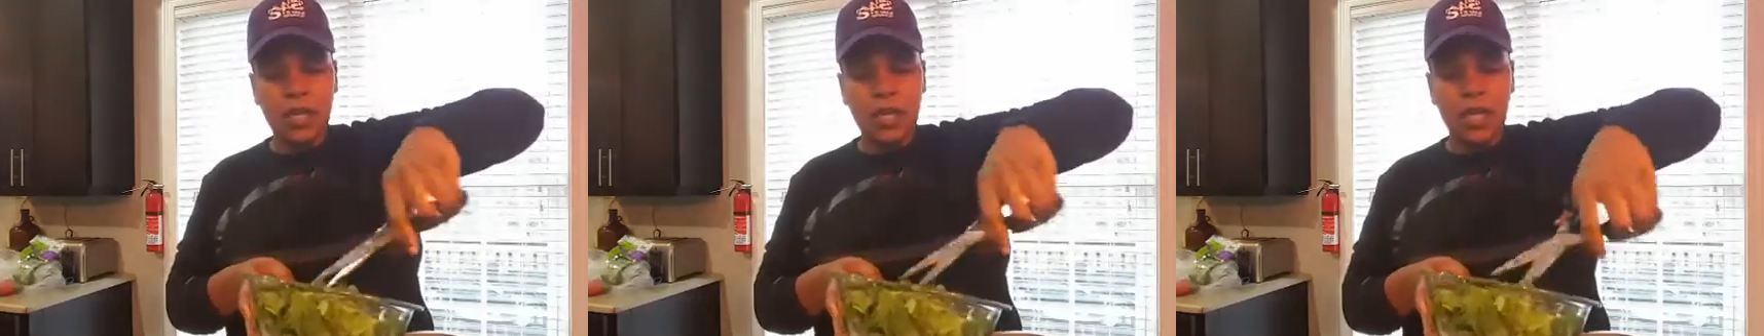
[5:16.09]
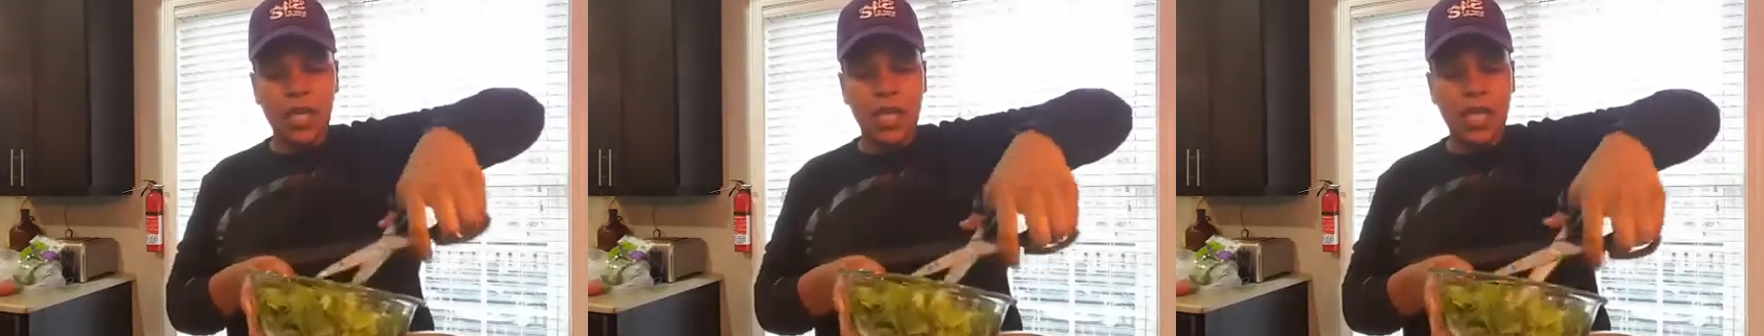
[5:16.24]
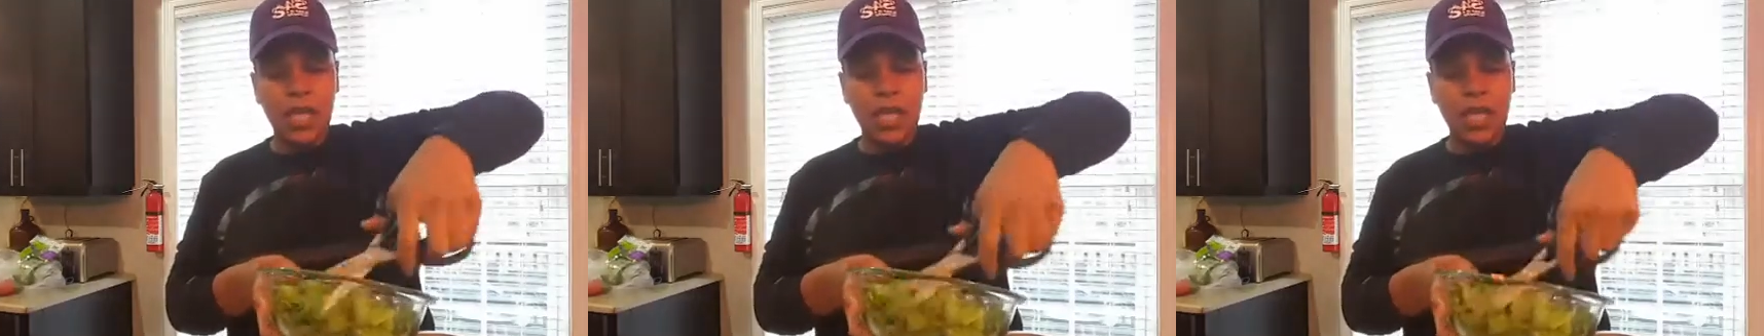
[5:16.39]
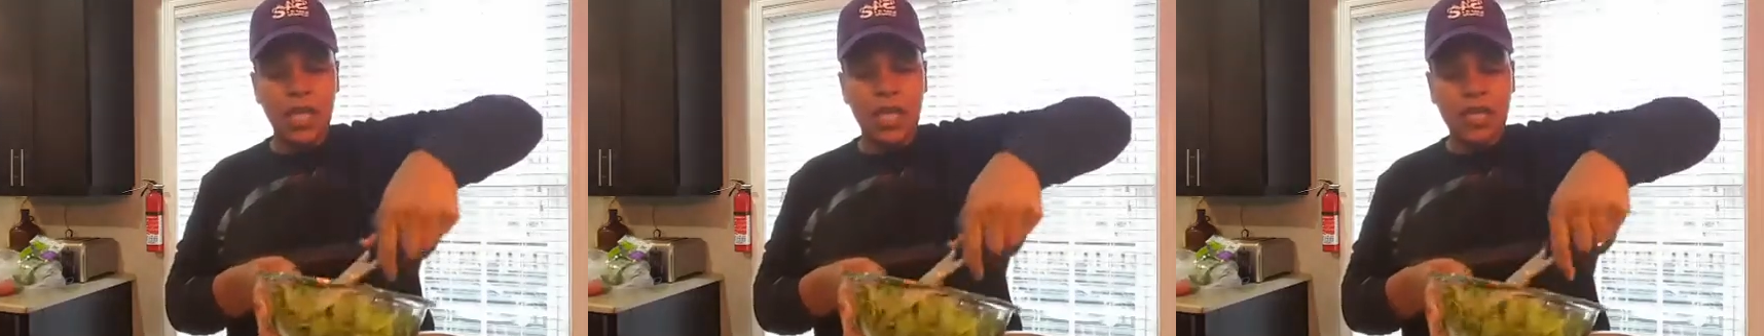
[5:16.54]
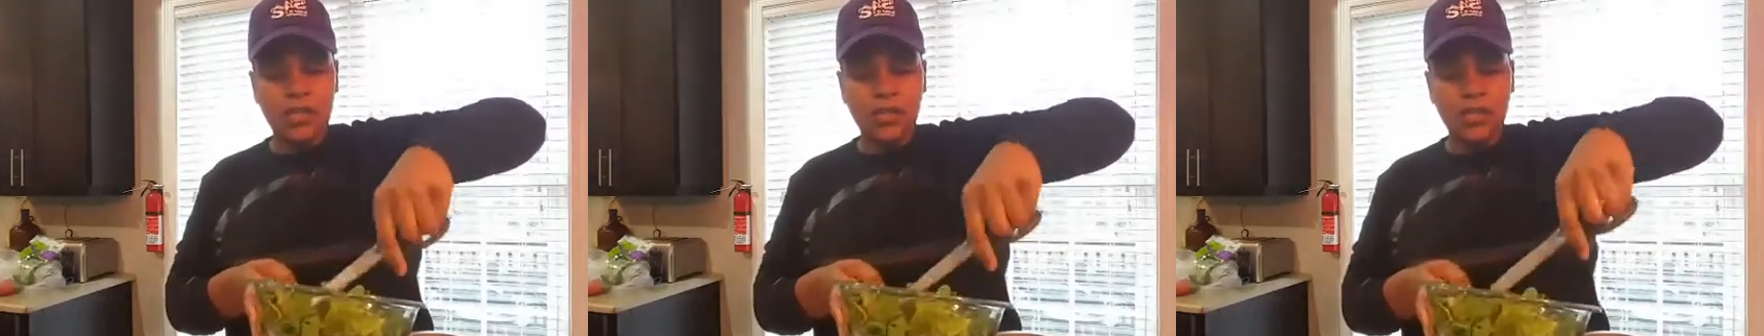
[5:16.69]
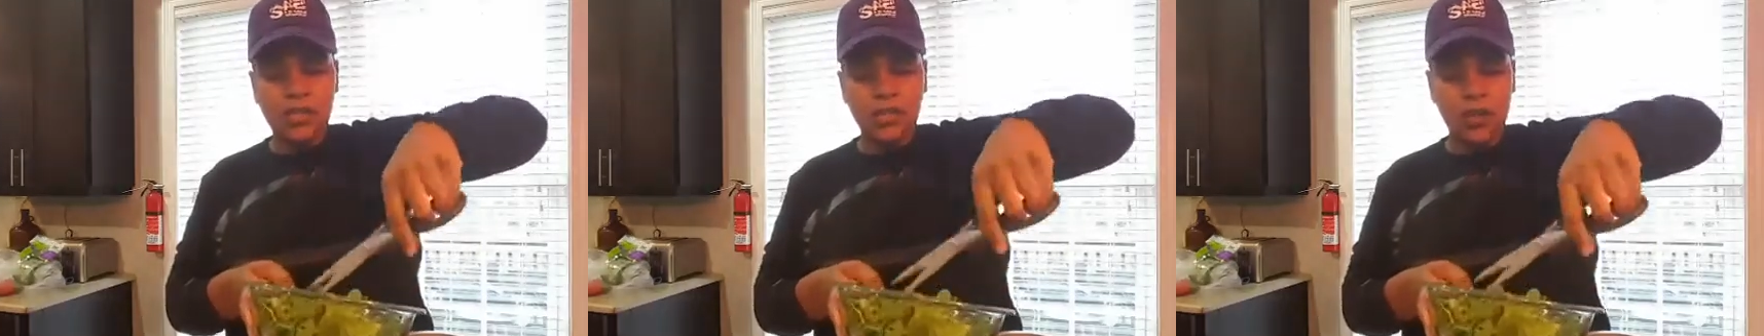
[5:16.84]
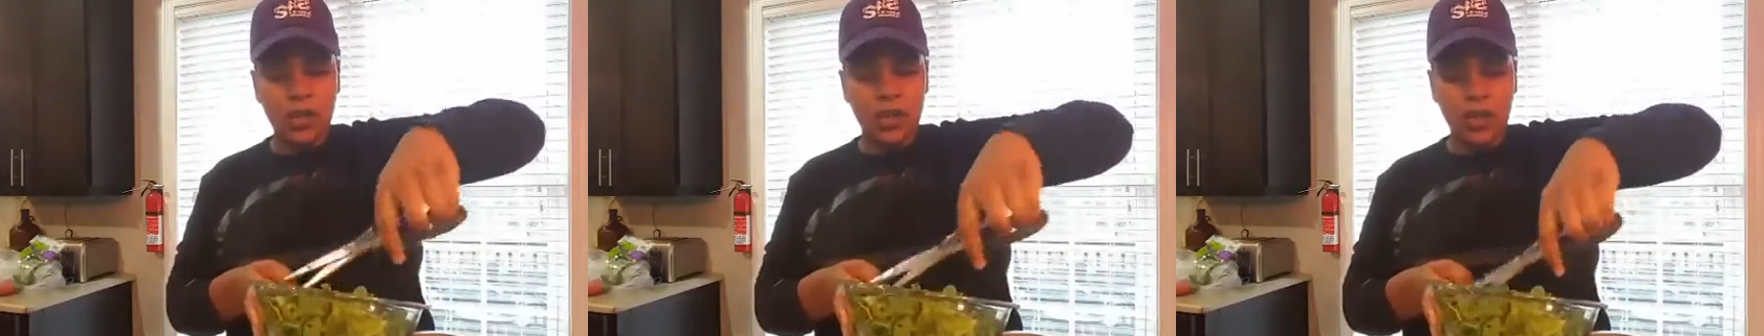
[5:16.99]
and I had to
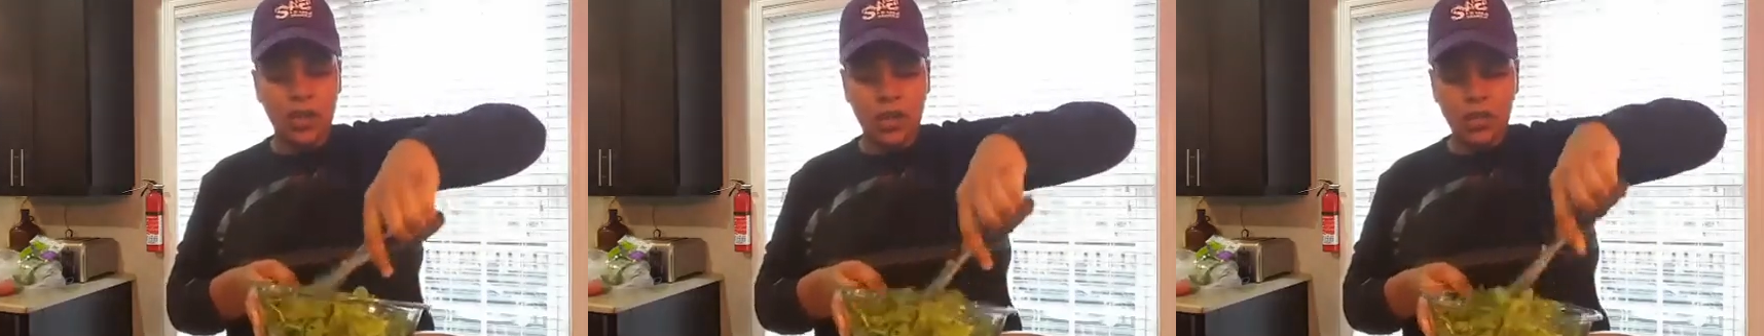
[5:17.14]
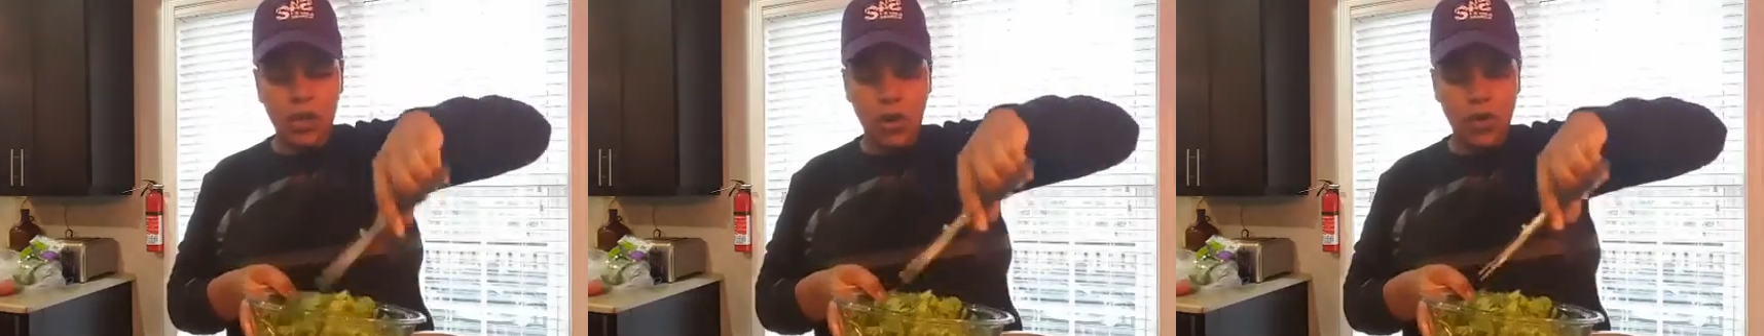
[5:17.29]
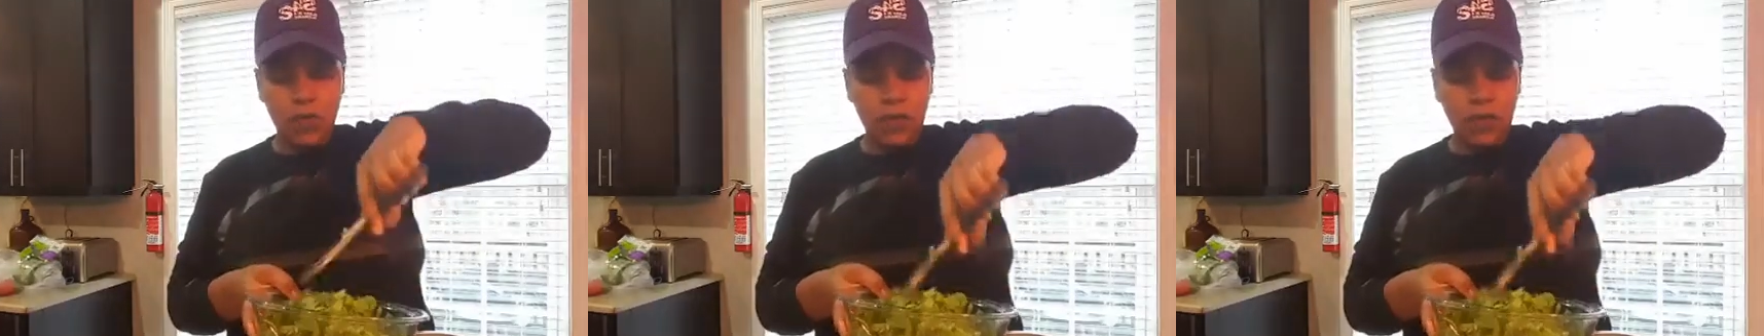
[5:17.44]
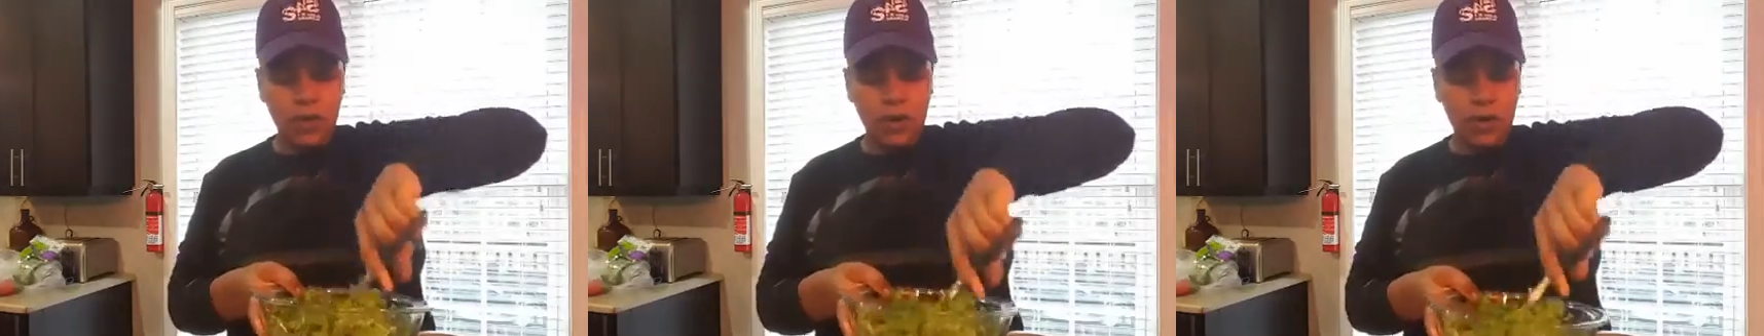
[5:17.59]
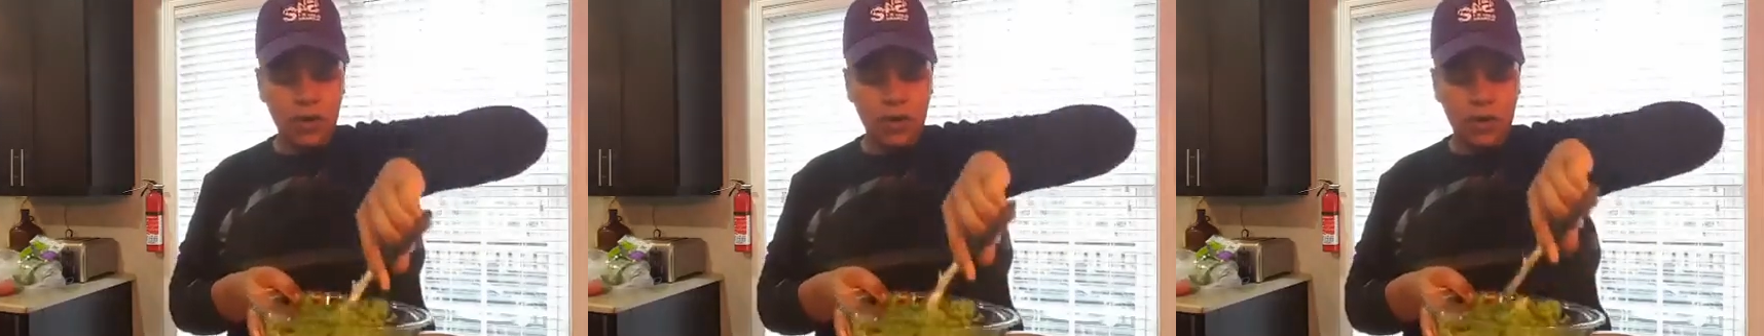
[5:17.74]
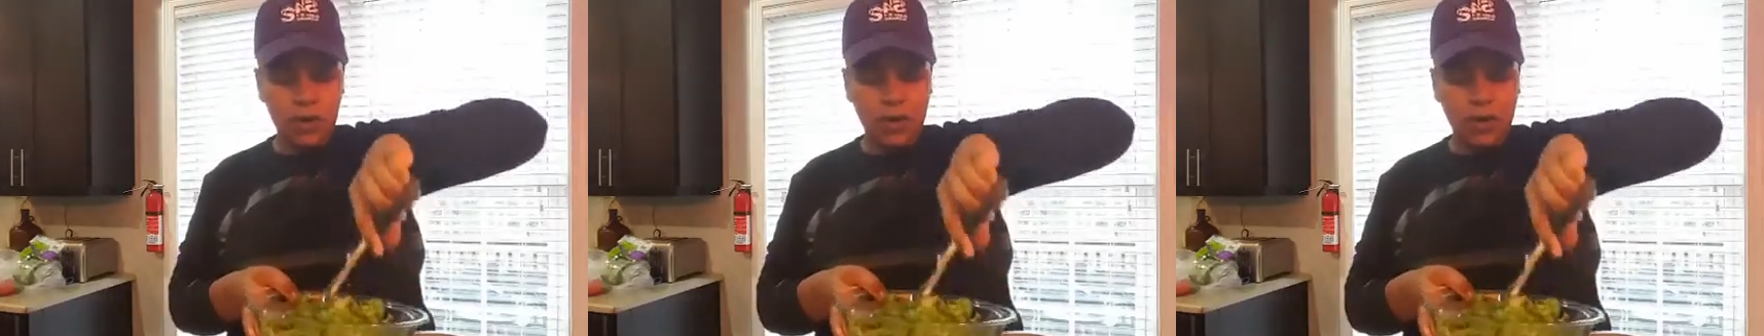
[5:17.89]
start all over.